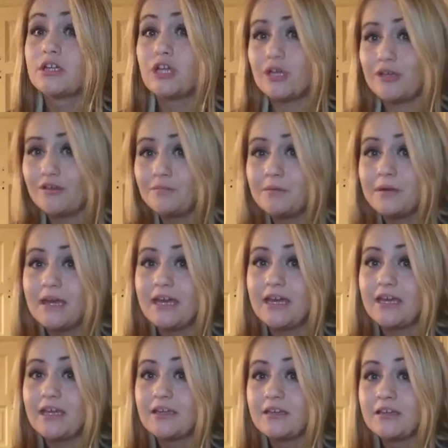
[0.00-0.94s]

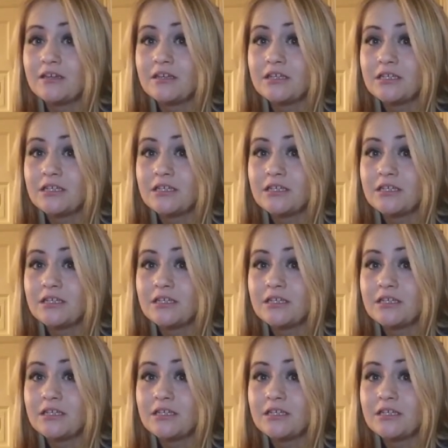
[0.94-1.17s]
copay.